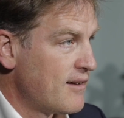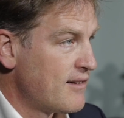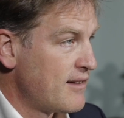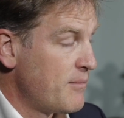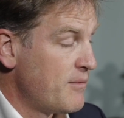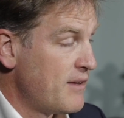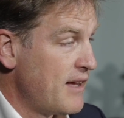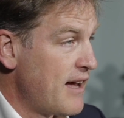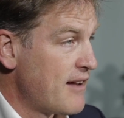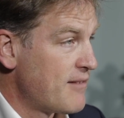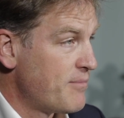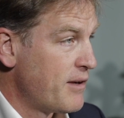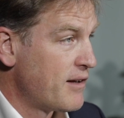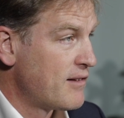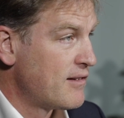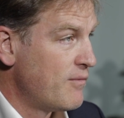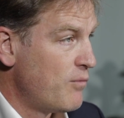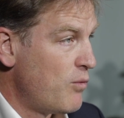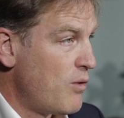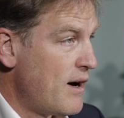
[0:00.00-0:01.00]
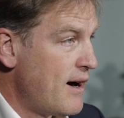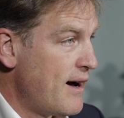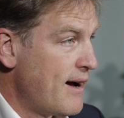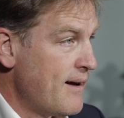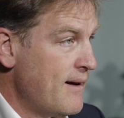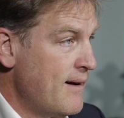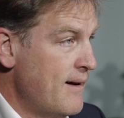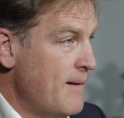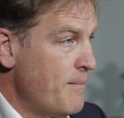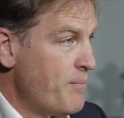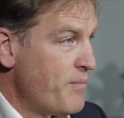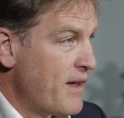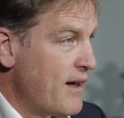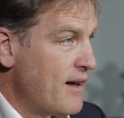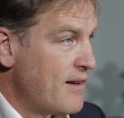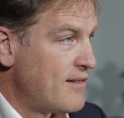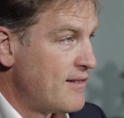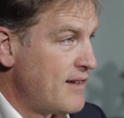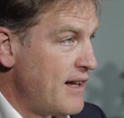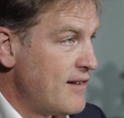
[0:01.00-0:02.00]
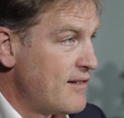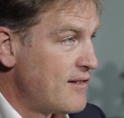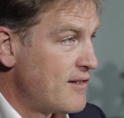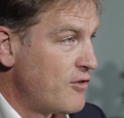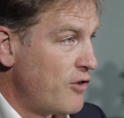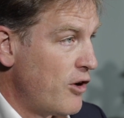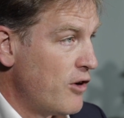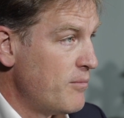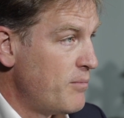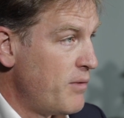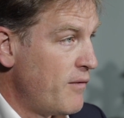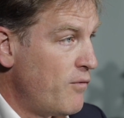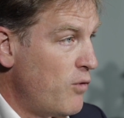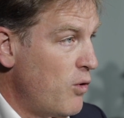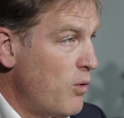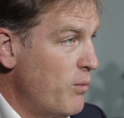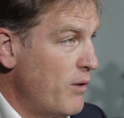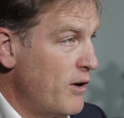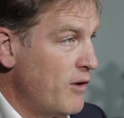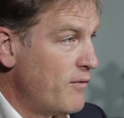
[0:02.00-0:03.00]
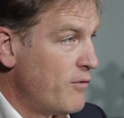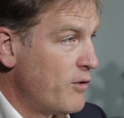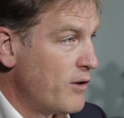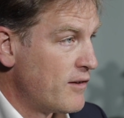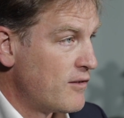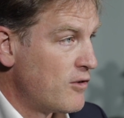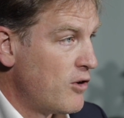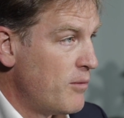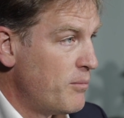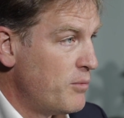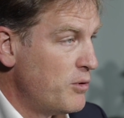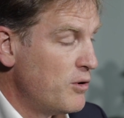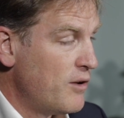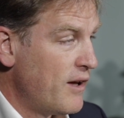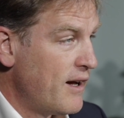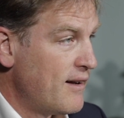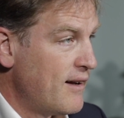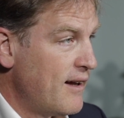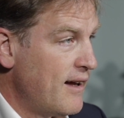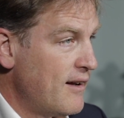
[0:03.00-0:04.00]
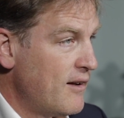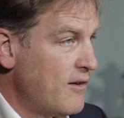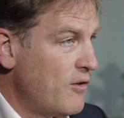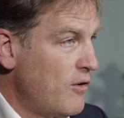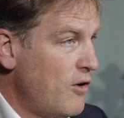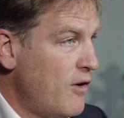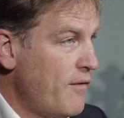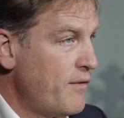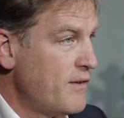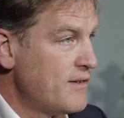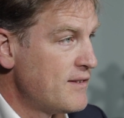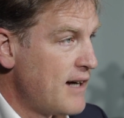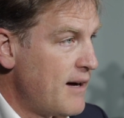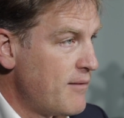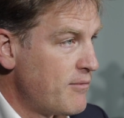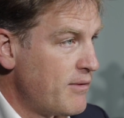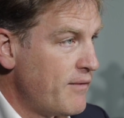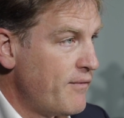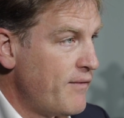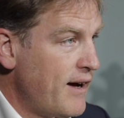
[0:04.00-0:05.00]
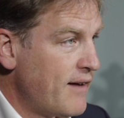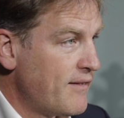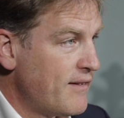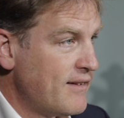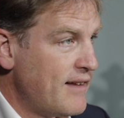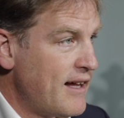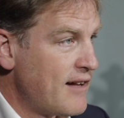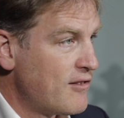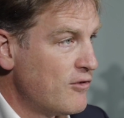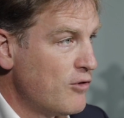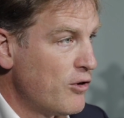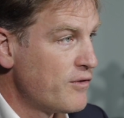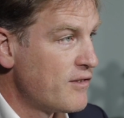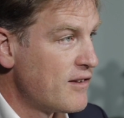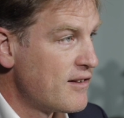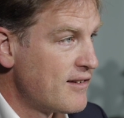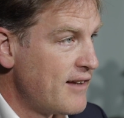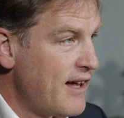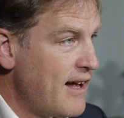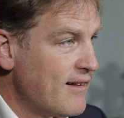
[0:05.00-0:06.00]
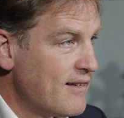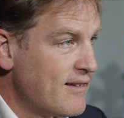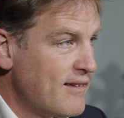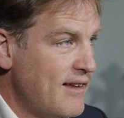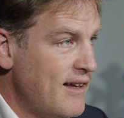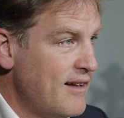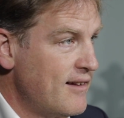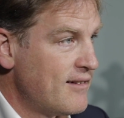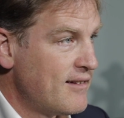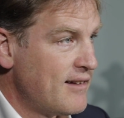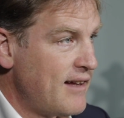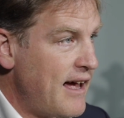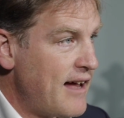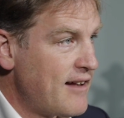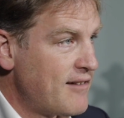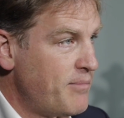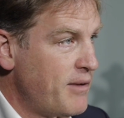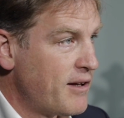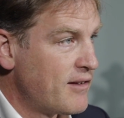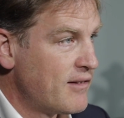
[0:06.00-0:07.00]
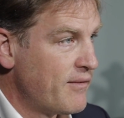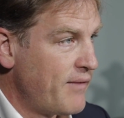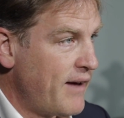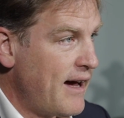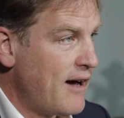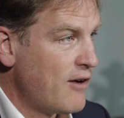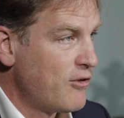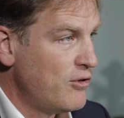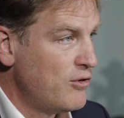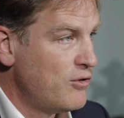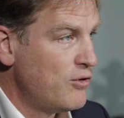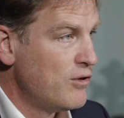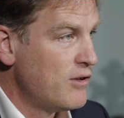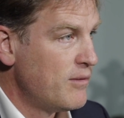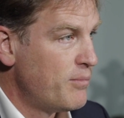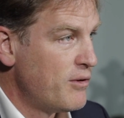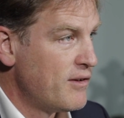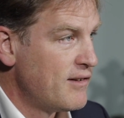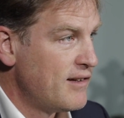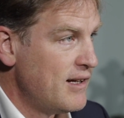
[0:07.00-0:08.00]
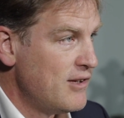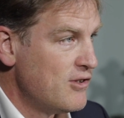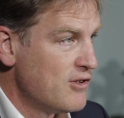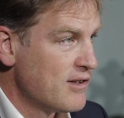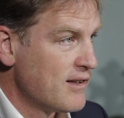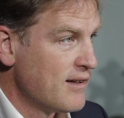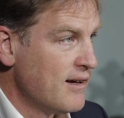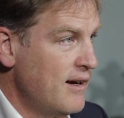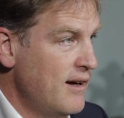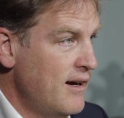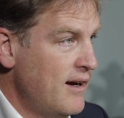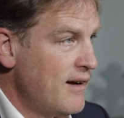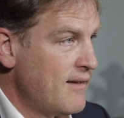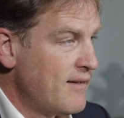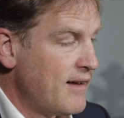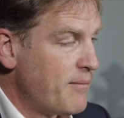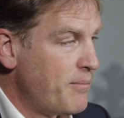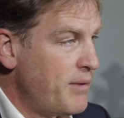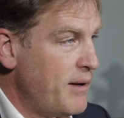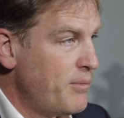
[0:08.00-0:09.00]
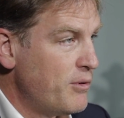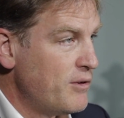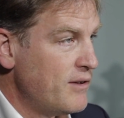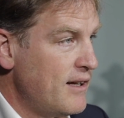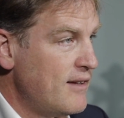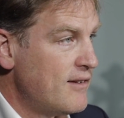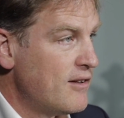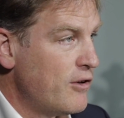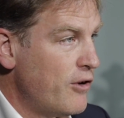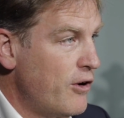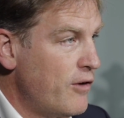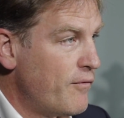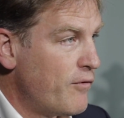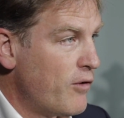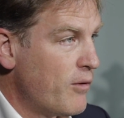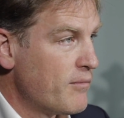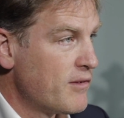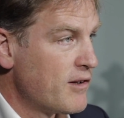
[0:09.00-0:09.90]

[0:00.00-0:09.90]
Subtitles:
some of the aspects of why stents don't perform well, for example, and oftentimes we found that that's not the stent. There's aspects of how you do the procedure that people need to learn from.